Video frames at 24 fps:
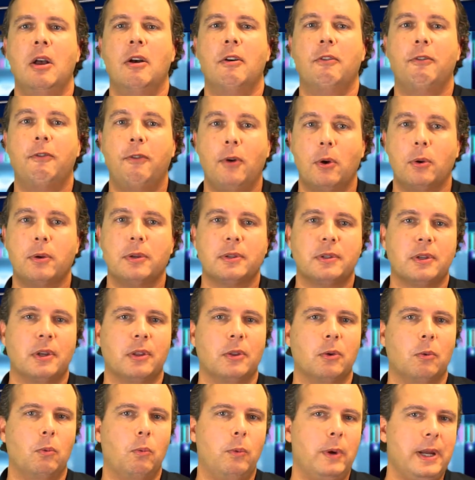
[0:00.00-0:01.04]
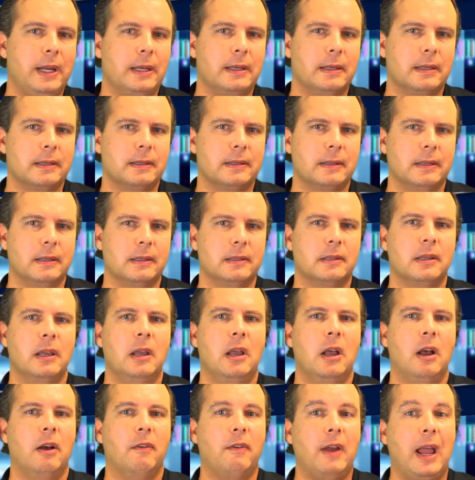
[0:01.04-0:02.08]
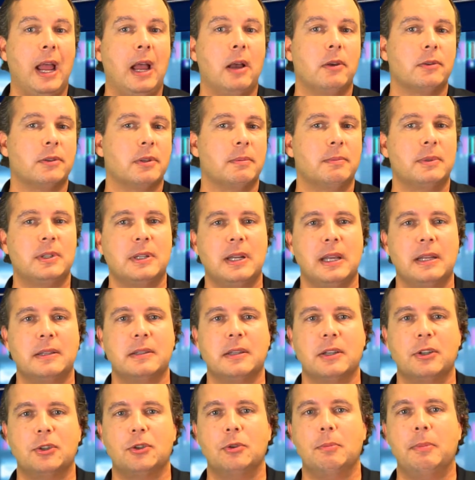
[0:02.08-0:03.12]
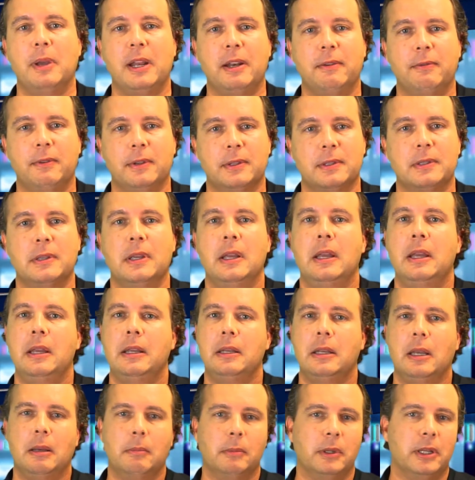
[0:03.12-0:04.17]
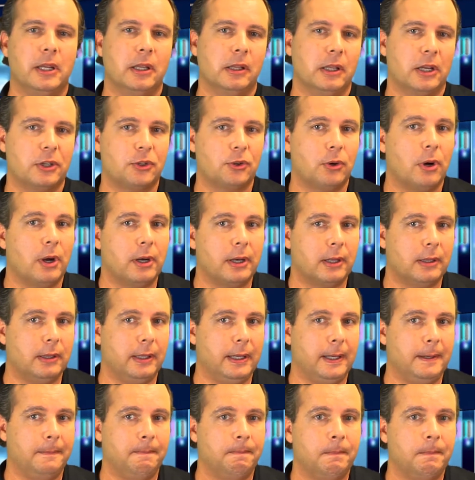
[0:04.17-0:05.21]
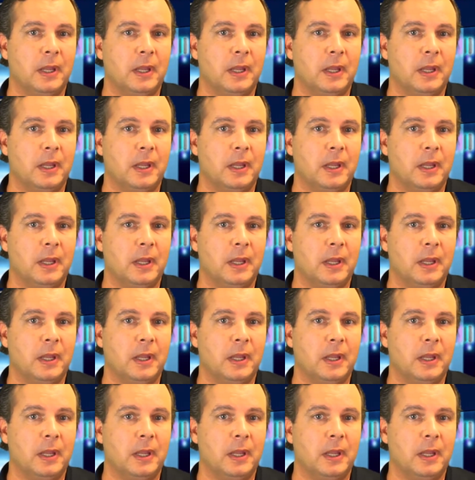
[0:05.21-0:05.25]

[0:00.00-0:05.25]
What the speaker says: focus on the weaknesses of how some states issue benefits, namely electronically.